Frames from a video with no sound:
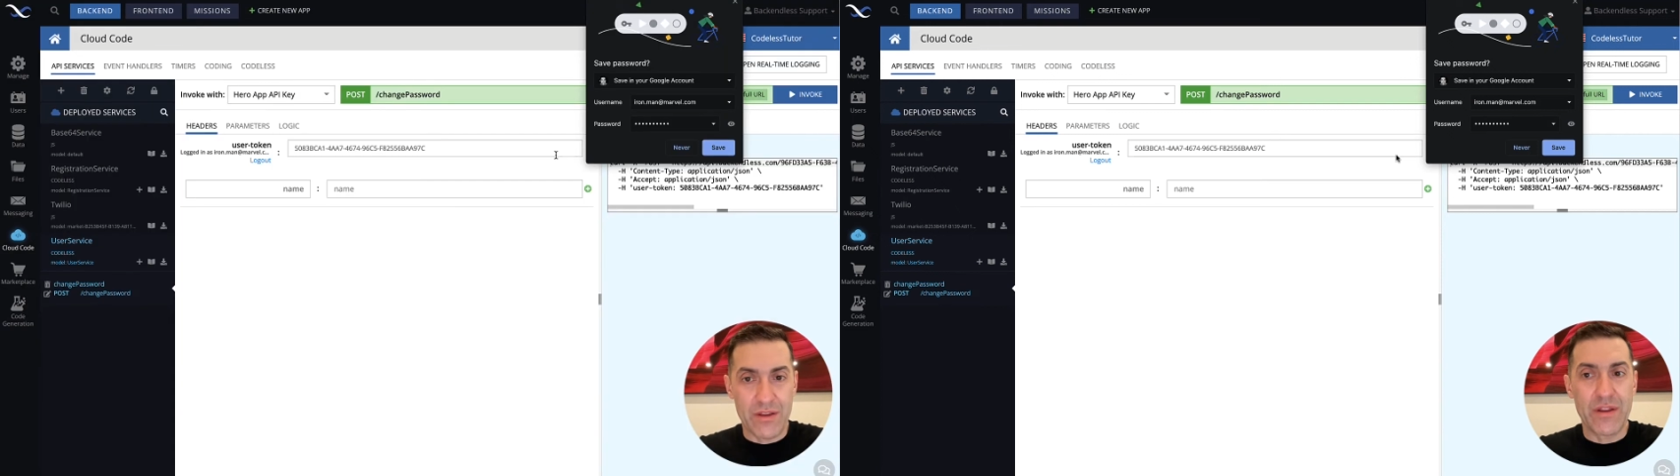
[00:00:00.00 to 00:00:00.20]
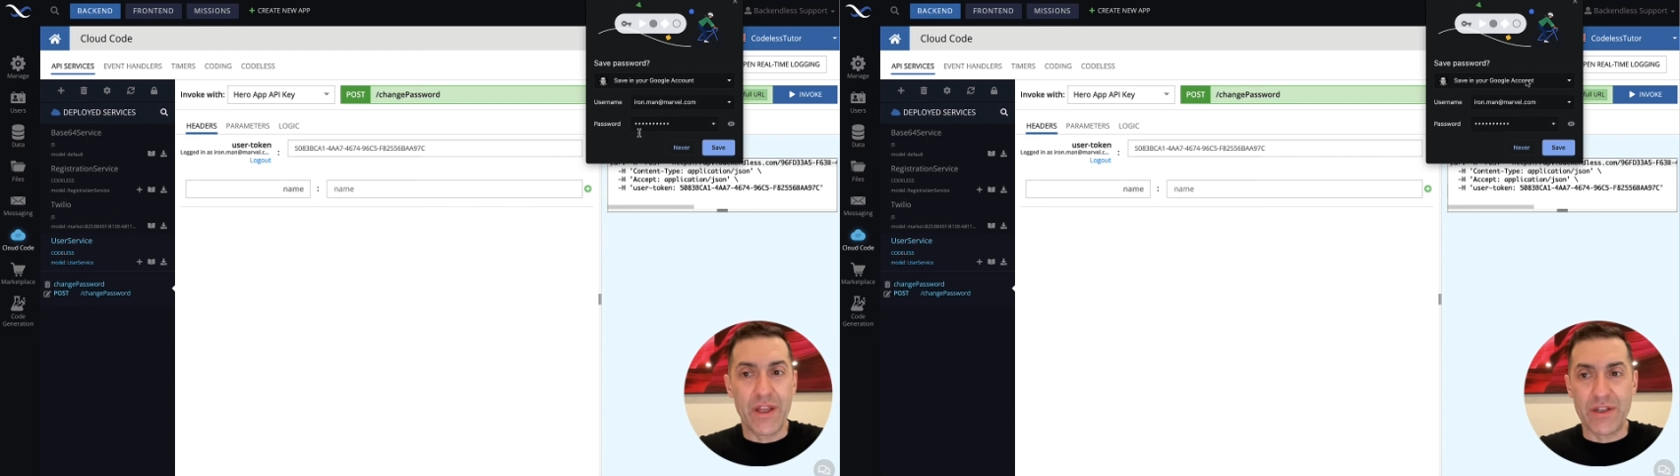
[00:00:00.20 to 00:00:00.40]

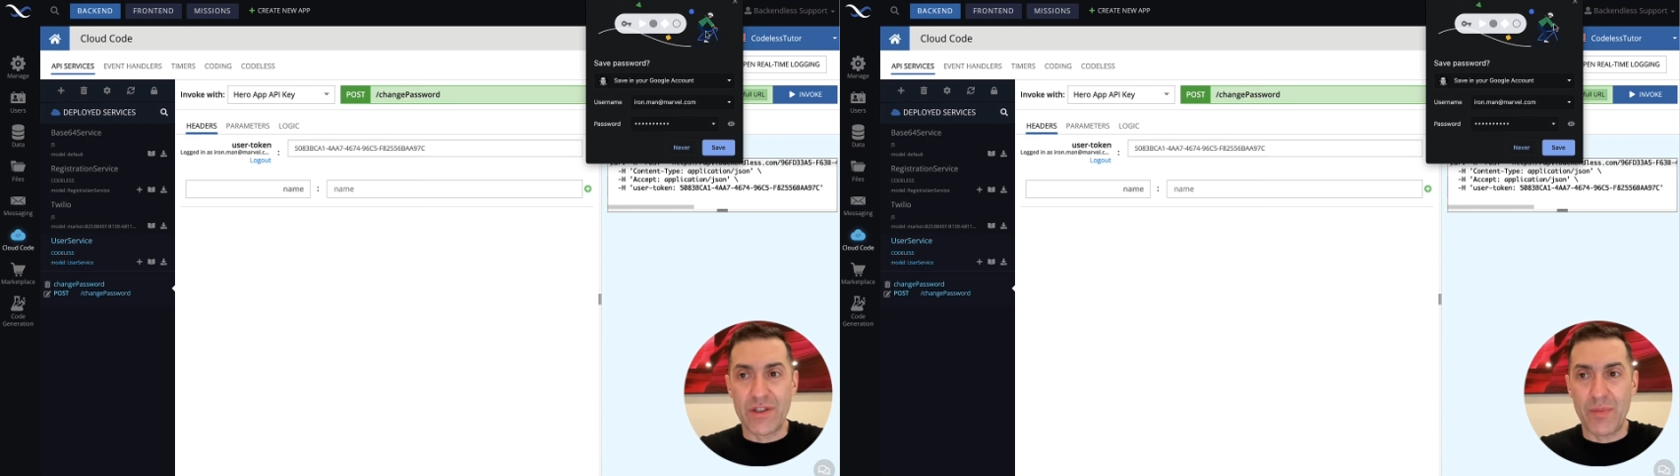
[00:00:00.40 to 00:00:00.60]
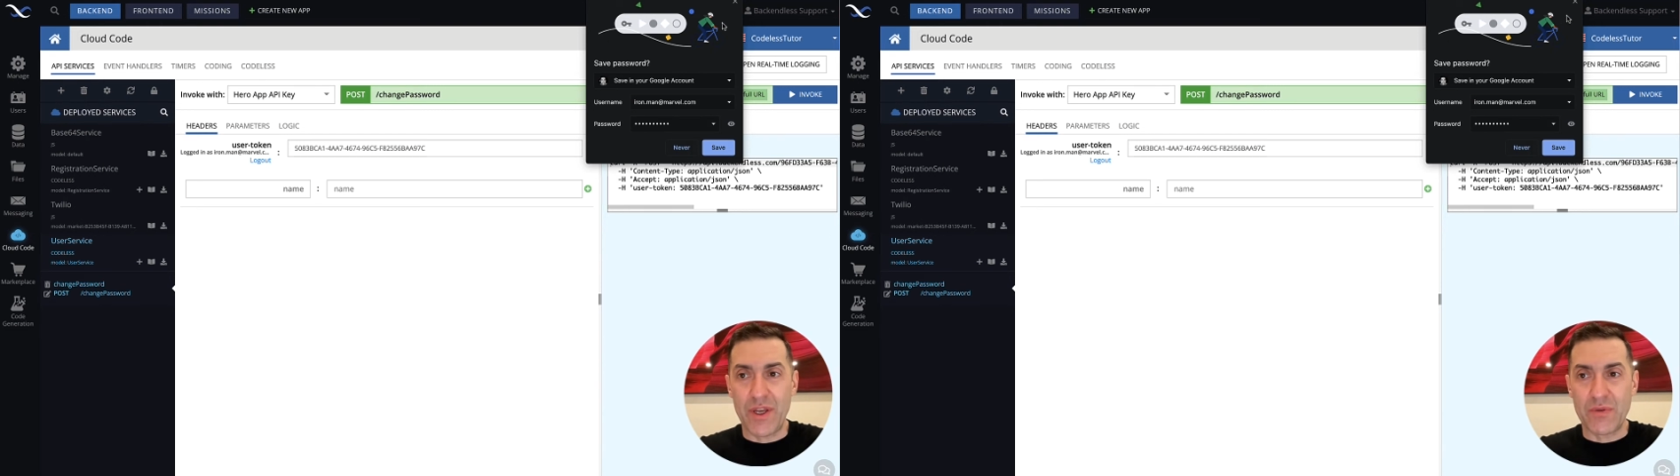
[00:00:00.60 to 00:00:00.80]
Yes,
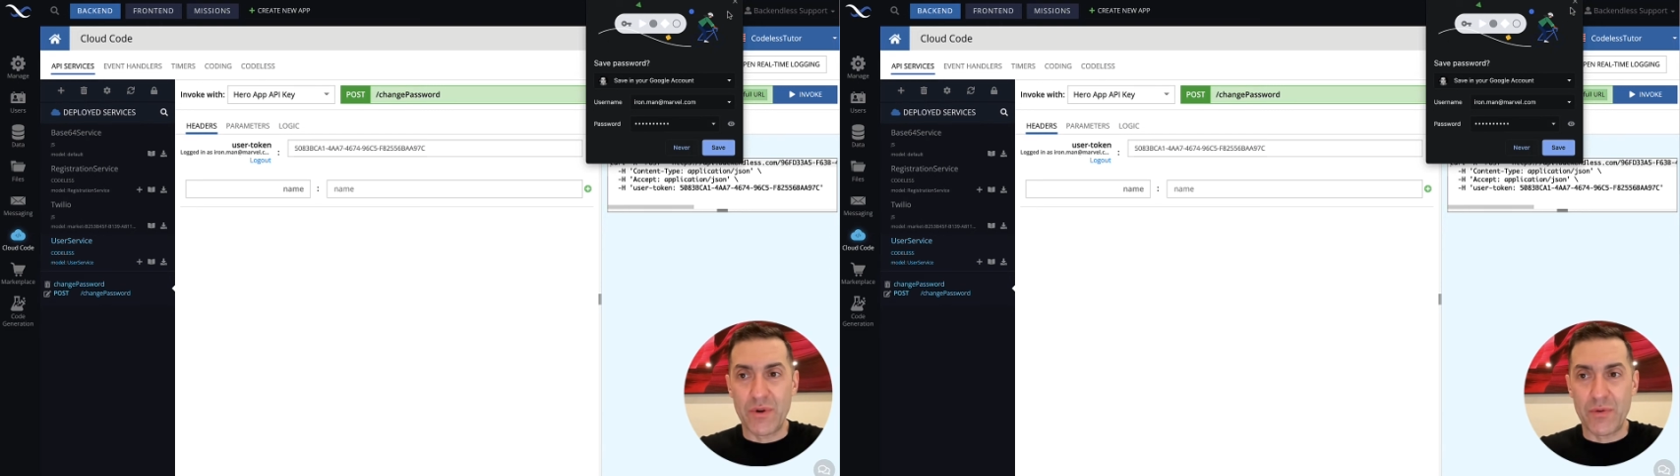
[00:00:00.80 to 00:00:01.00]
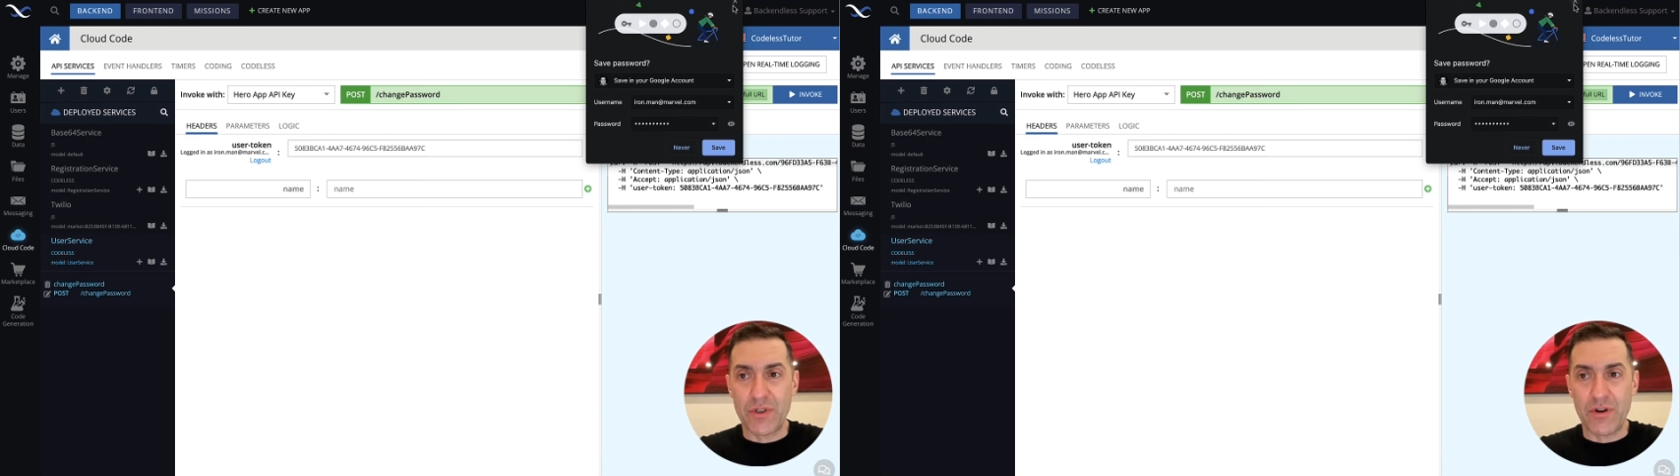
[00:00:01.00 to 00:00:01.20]
the
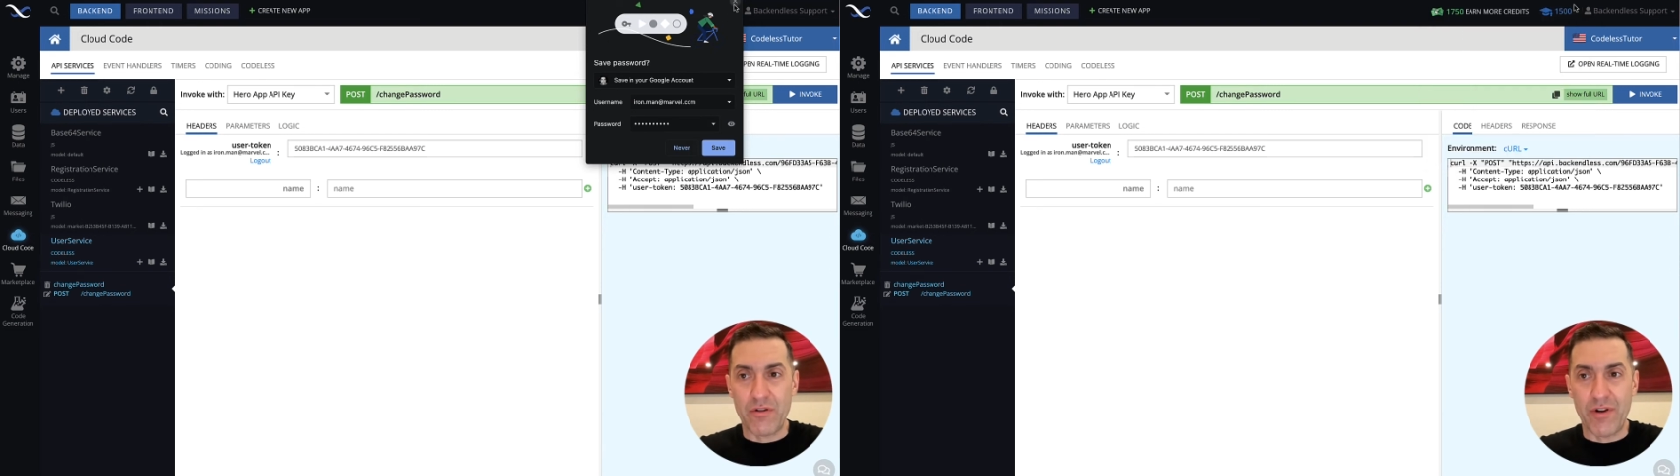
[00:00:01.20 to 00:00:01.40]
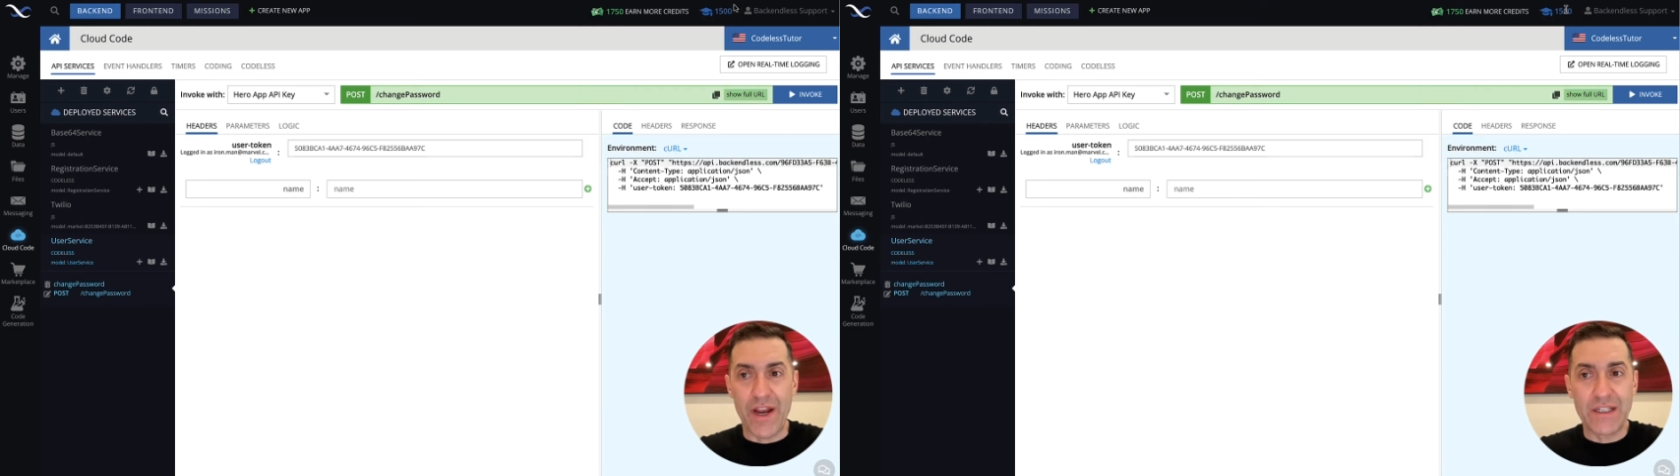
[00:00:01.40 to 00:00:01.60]
password was
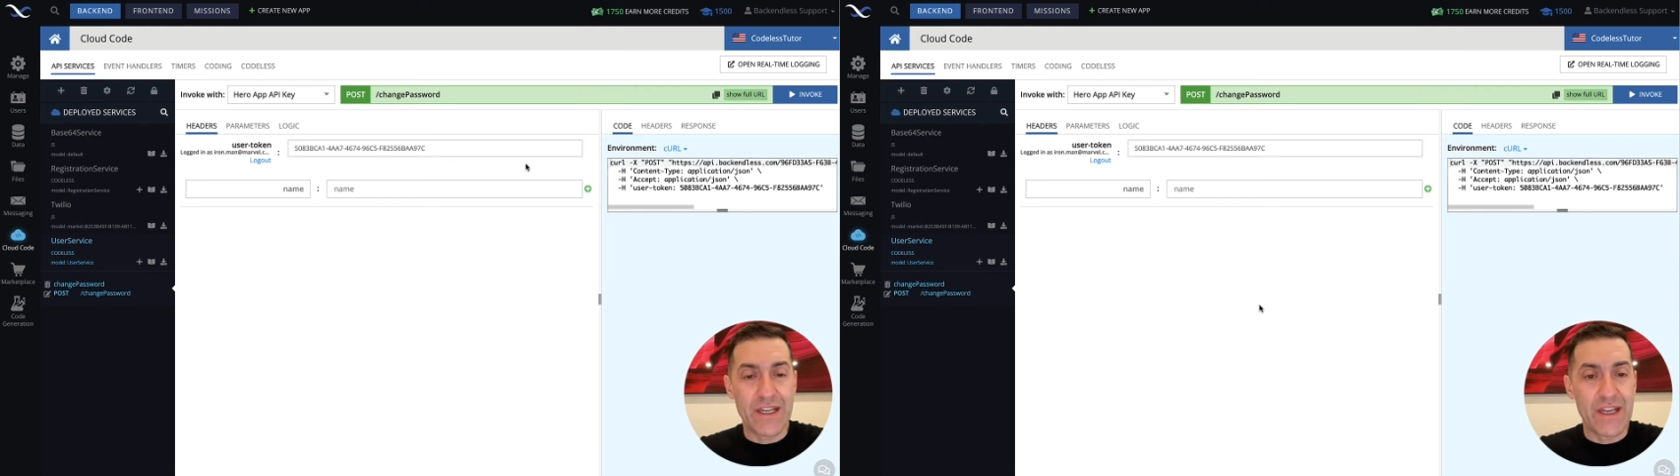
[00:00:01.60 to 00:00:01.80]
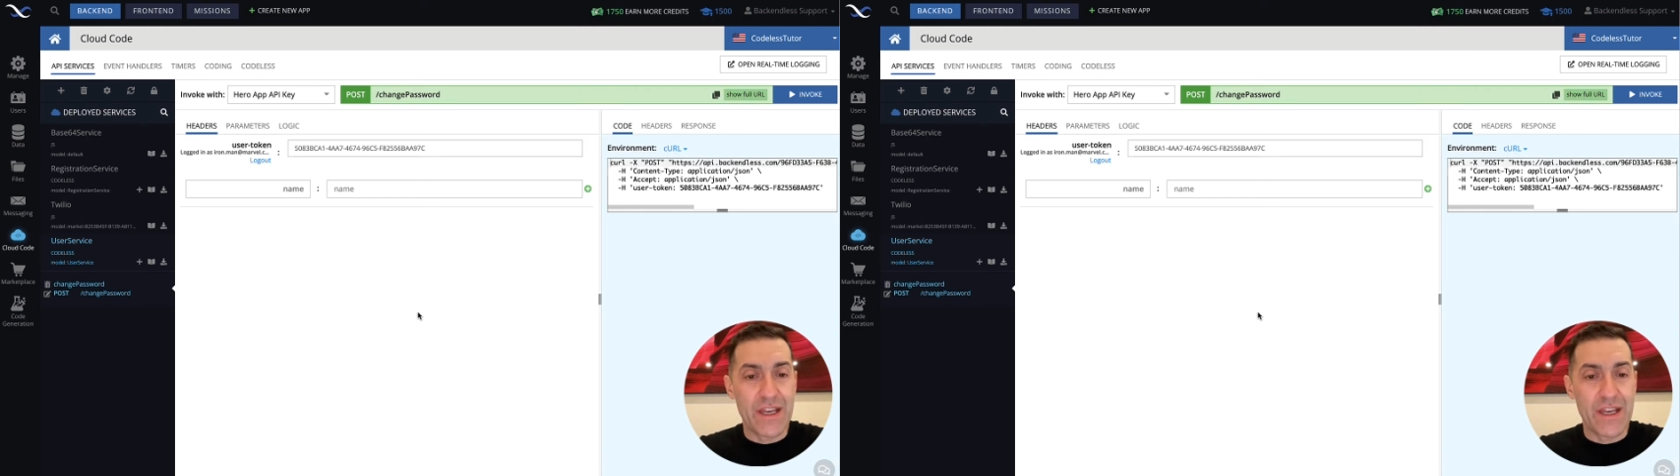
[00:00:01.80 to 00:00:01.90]
correct.